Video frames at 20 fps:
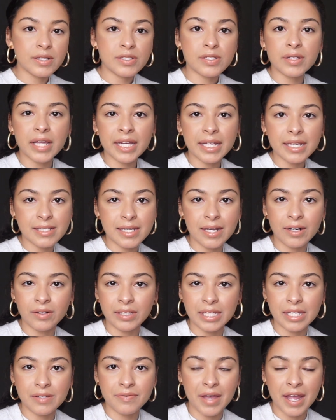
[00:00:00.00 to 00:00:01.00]
So like I said, I'll
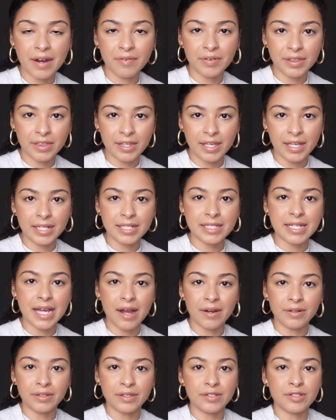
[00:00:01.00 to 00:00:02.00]
leave everything
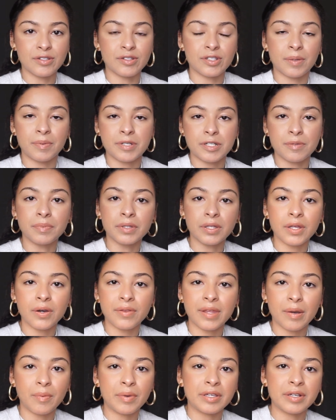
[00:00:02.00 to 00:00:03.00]
down in the description below,
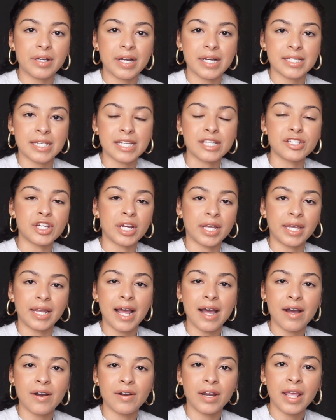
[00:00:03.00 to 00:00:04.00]
that way you guys can check it
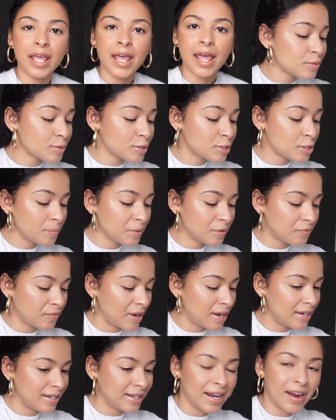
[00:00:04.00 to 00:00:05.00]
out. It was super
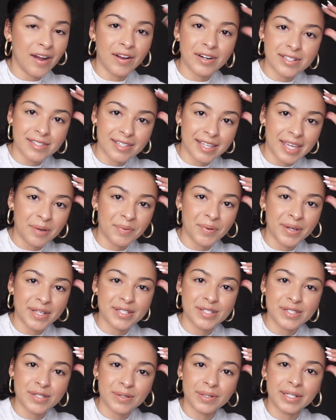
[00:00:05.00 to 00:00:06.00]
fun, and I honestly can't wait
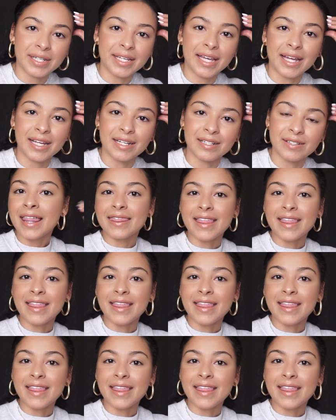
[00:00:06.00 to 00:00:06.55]
to do it again.